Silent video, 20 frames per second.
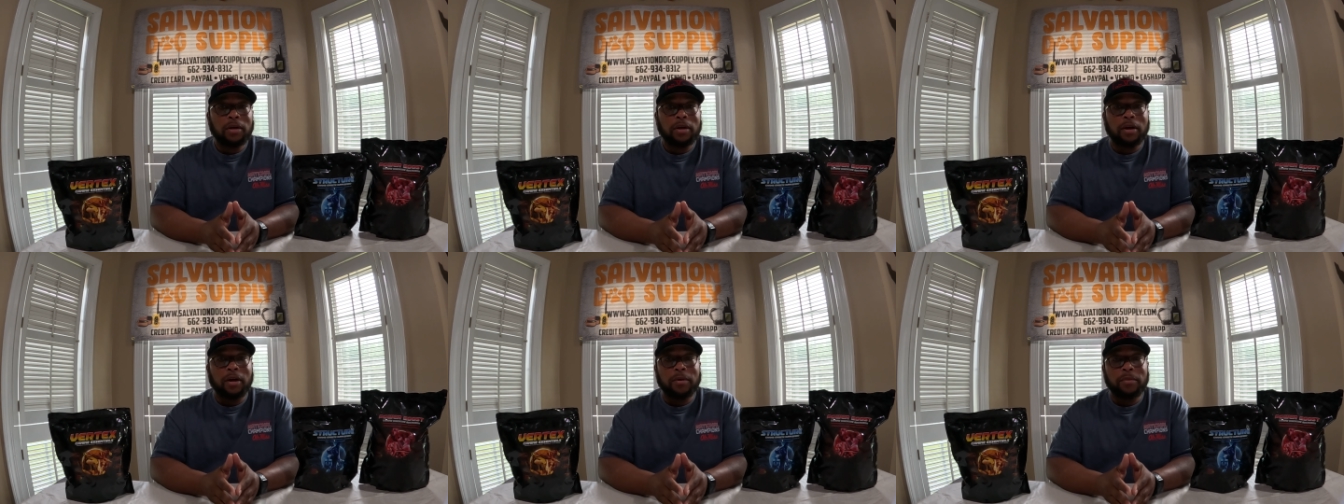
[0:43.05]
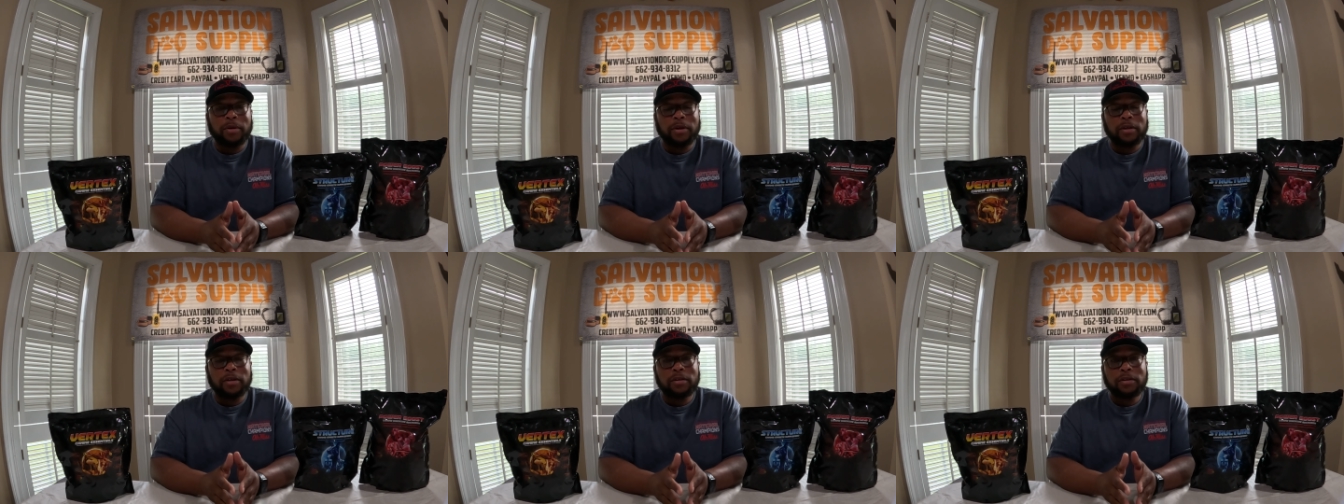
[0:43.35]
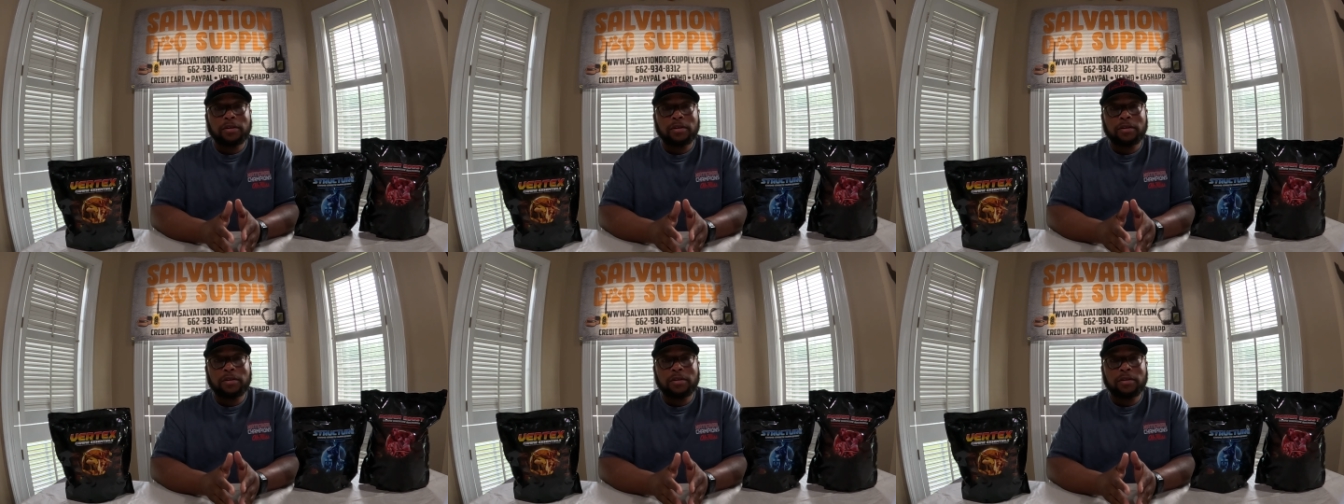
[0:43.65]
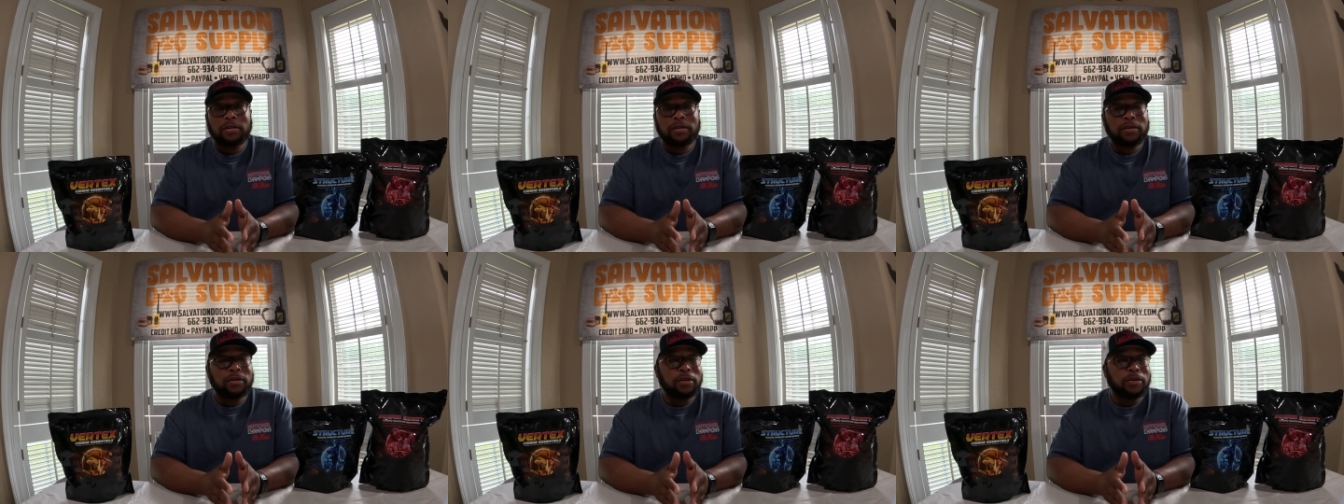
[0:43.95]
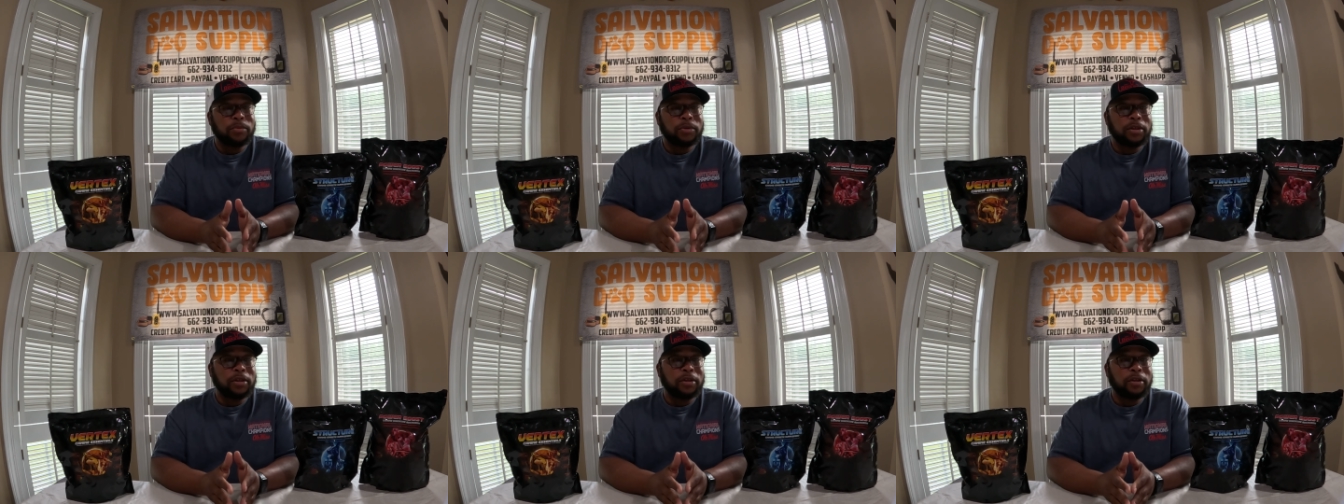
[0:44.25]
I mean, it's just
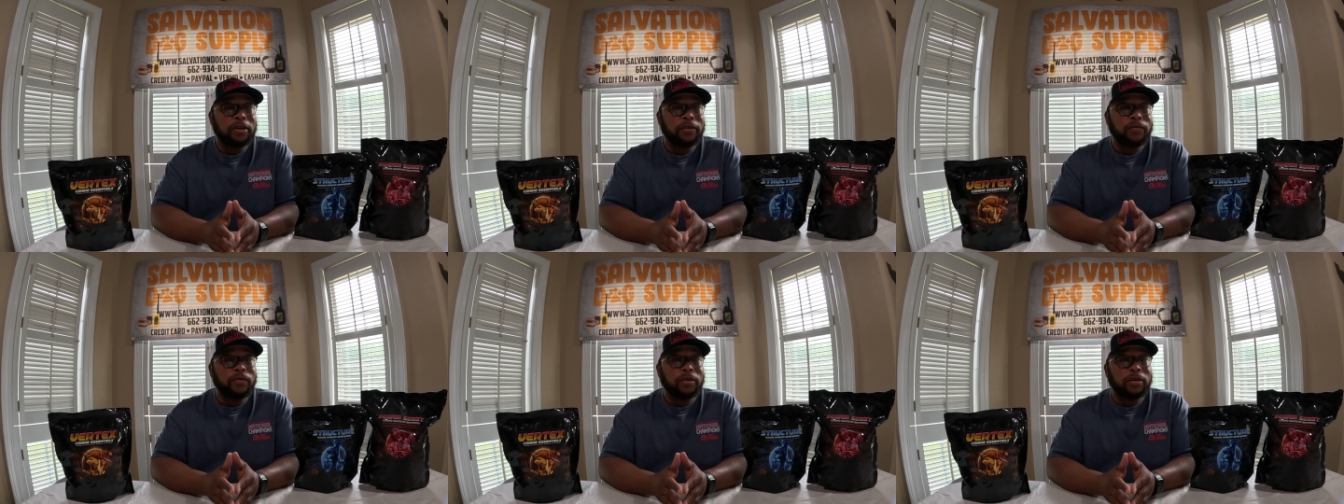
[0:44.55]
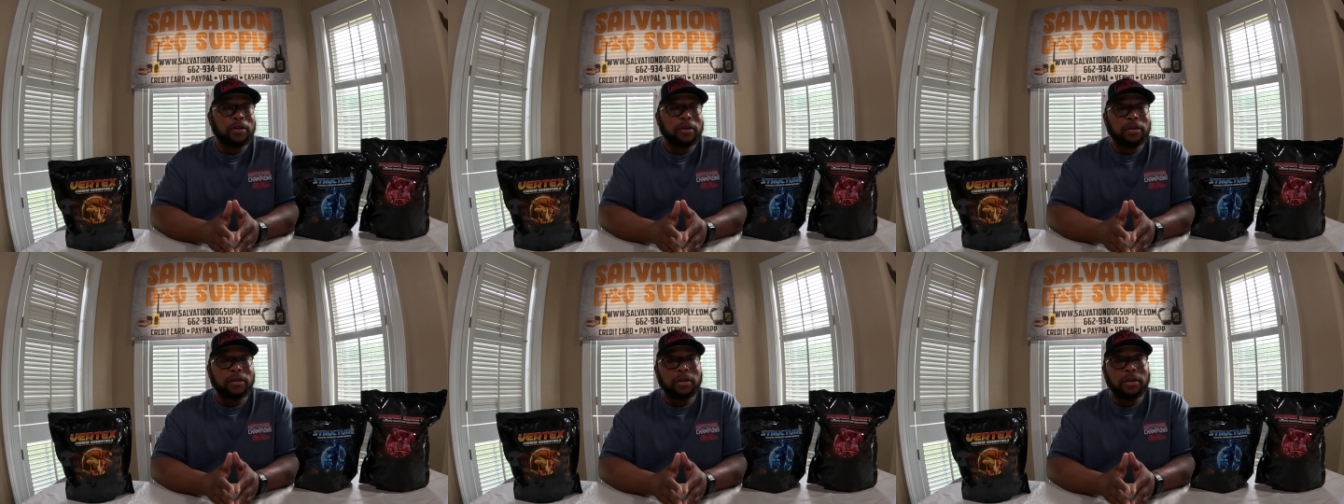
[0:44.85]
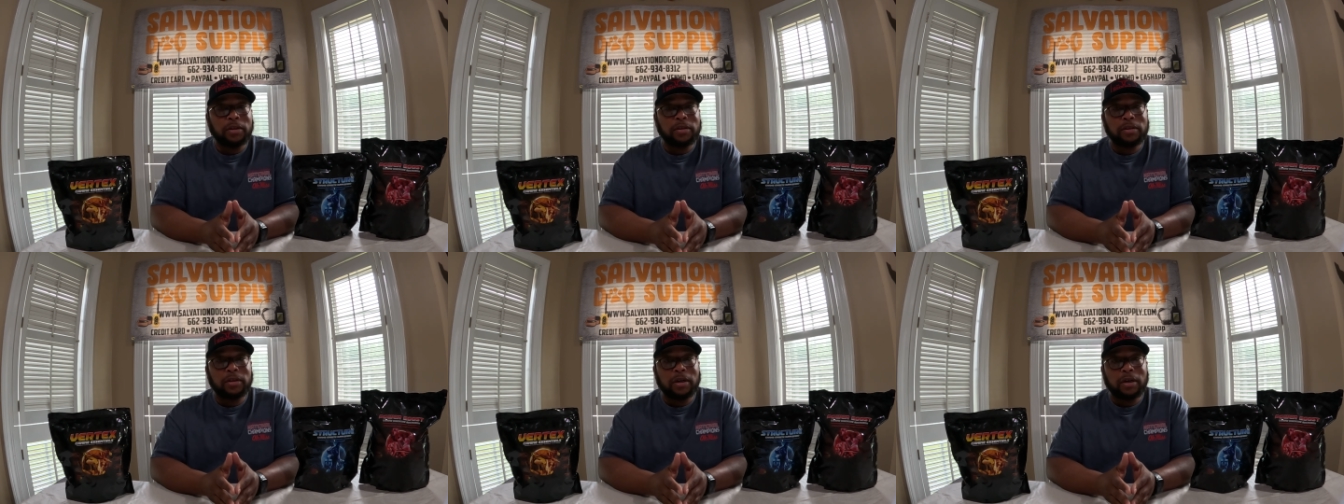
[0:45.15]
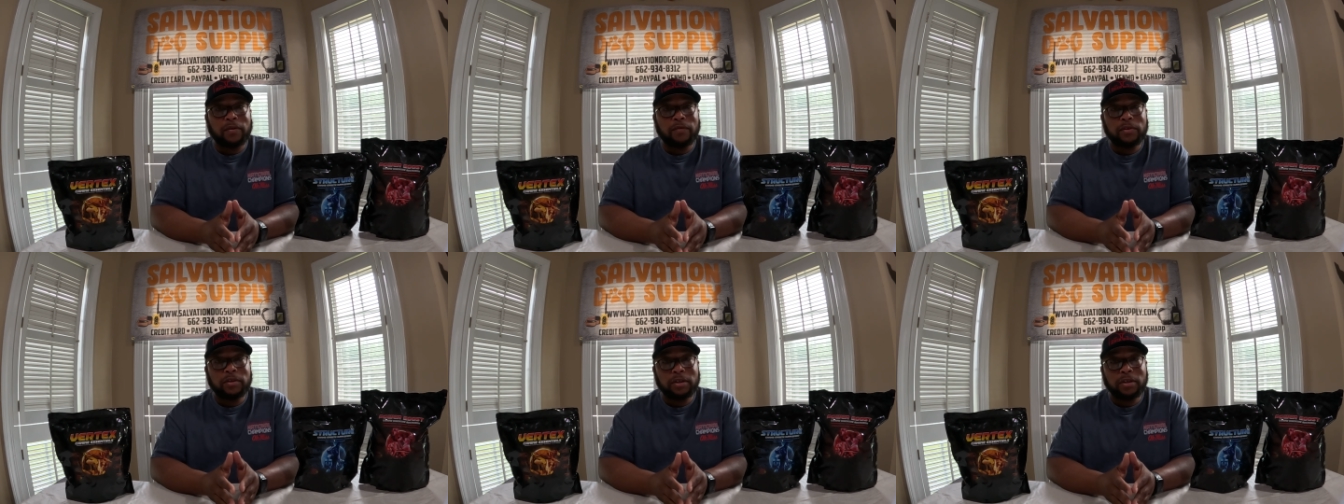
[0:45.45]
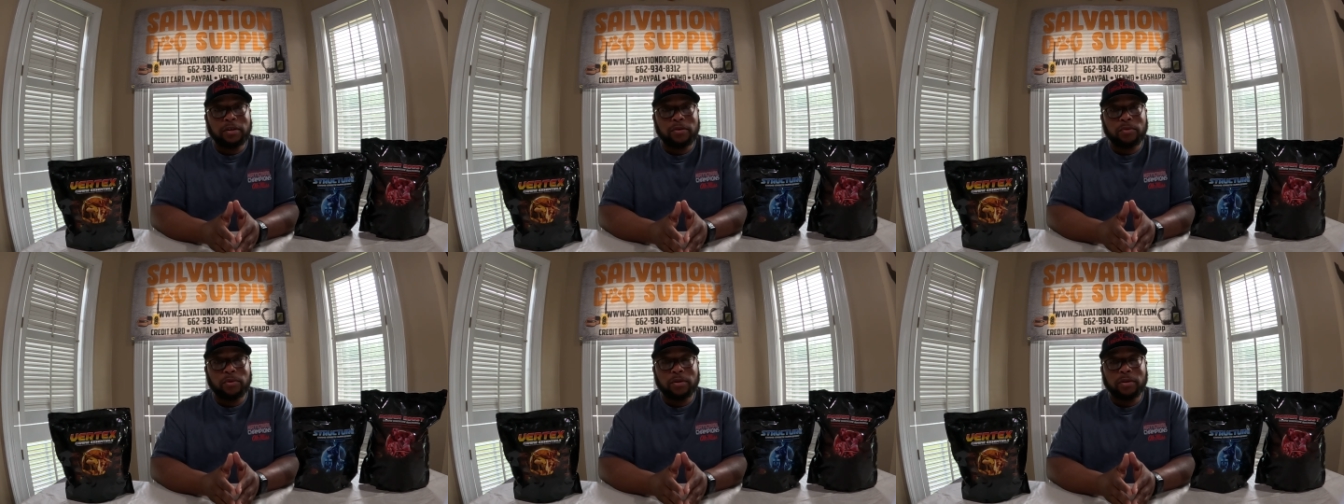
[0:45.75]
so many different things that I've
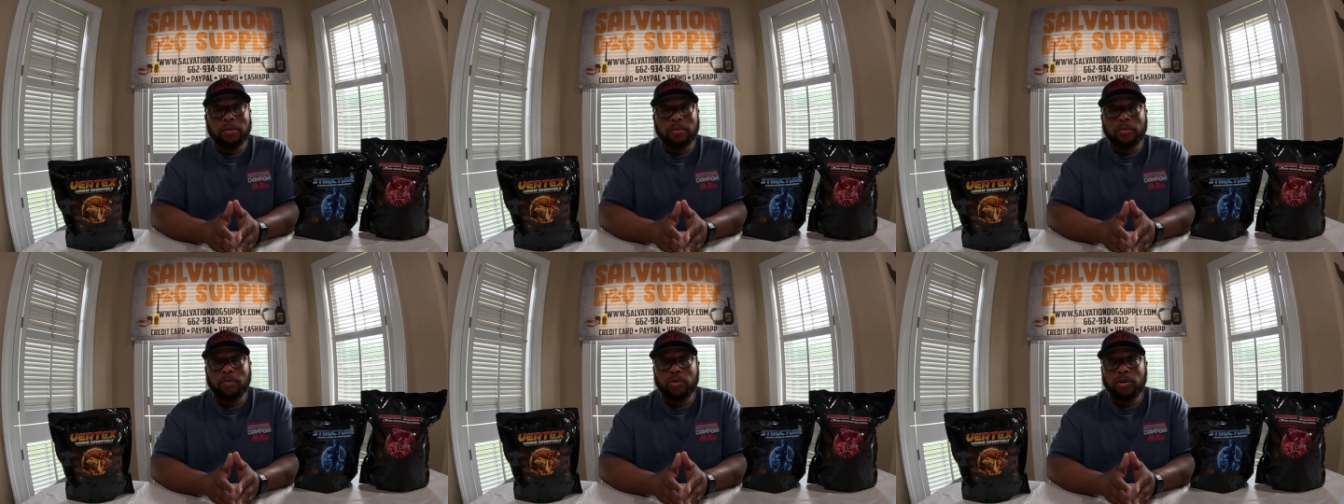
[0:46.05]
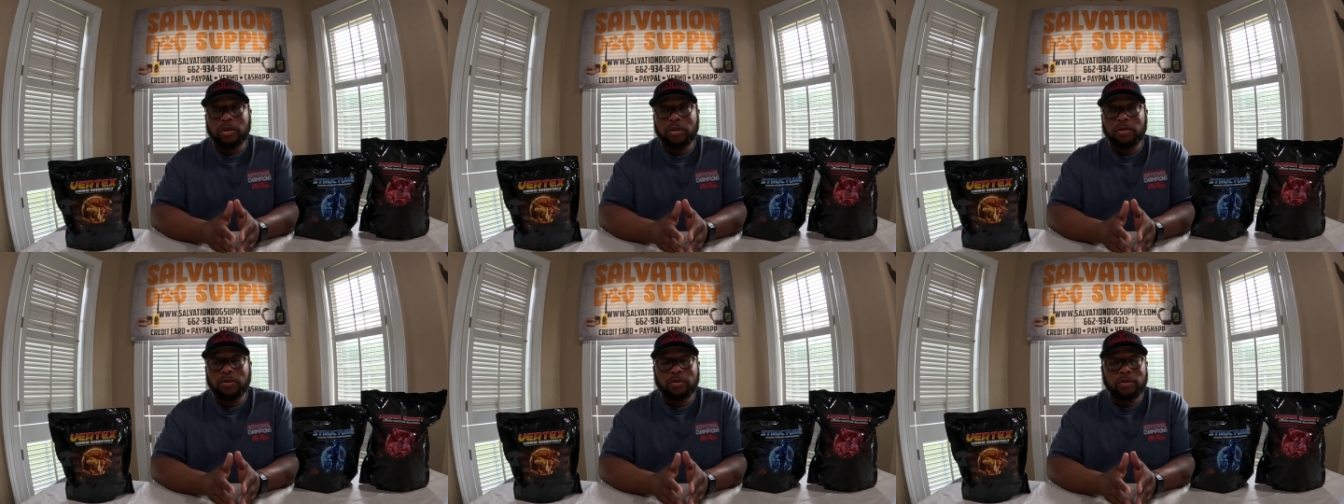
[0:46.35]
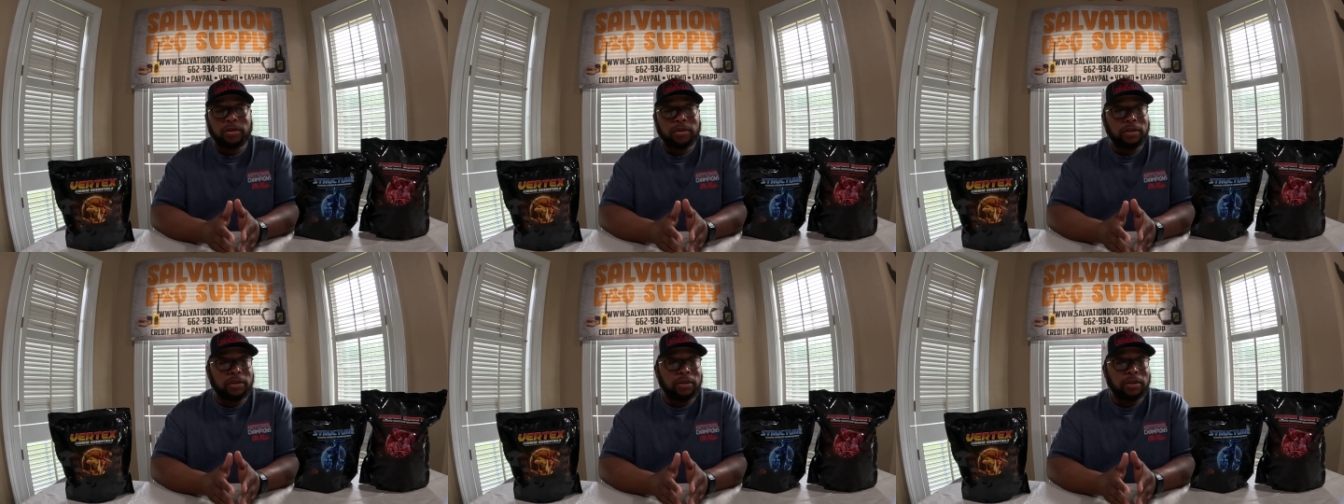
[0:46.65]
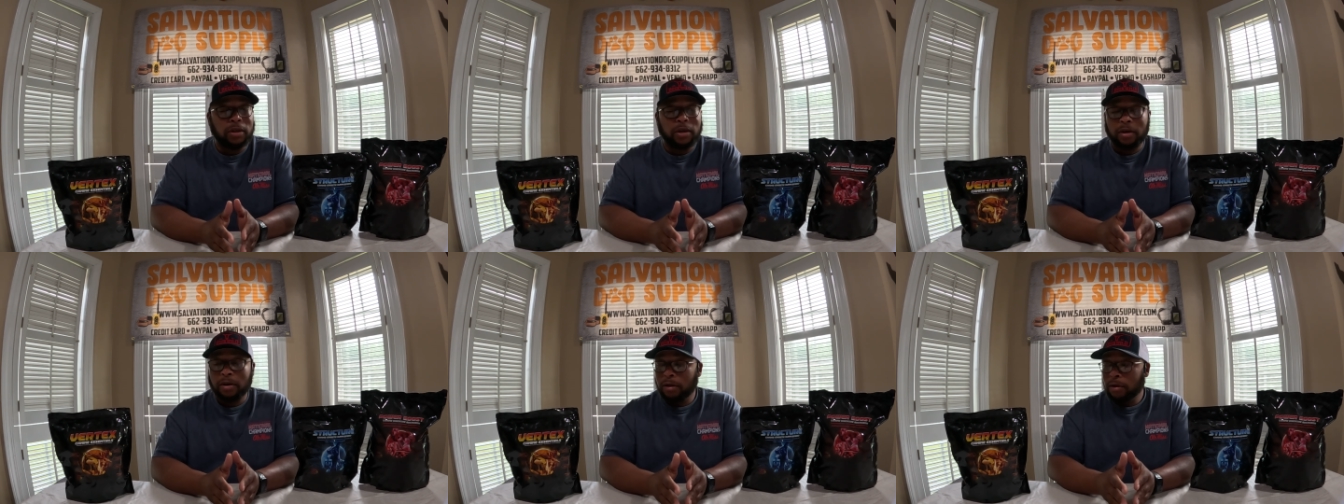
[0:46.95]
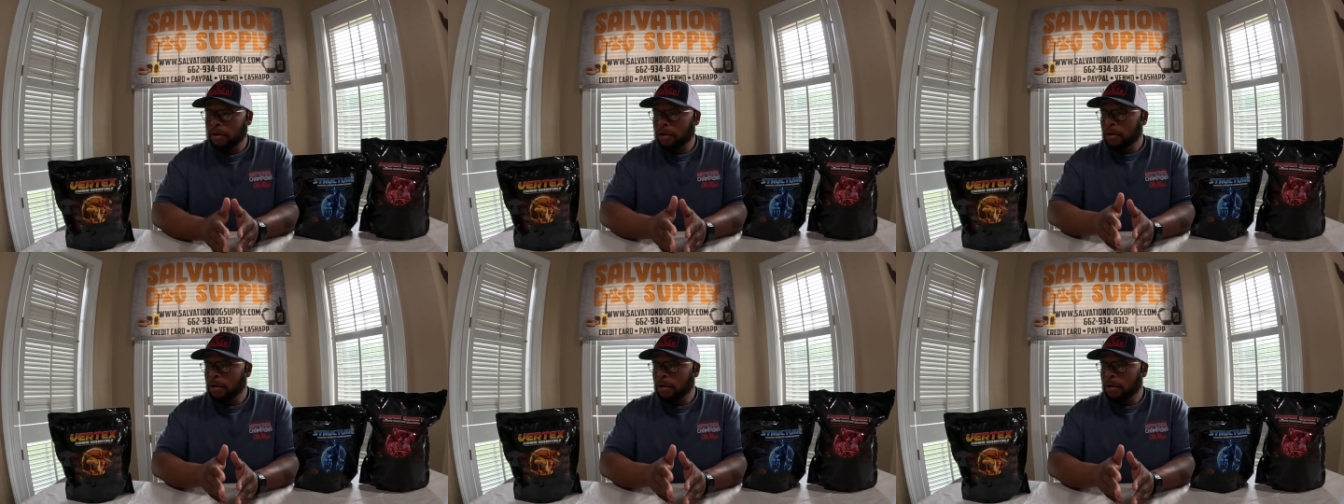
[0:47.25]
seen with them. We use the, uh,